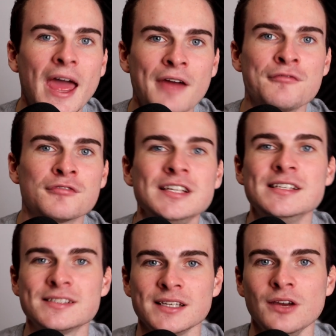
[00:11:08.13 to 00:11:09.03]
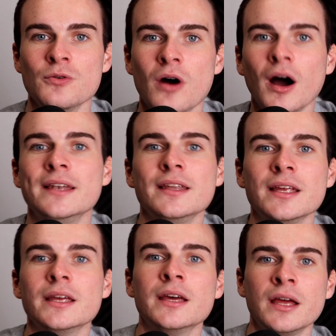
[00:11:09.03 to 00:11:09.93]
every single
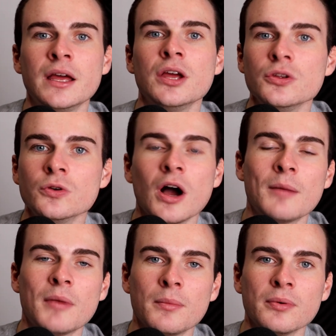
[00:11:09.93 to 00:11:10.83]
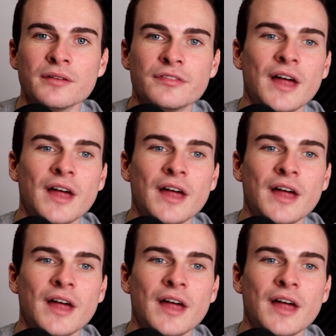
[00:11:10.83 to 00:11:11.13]
idea you come up with.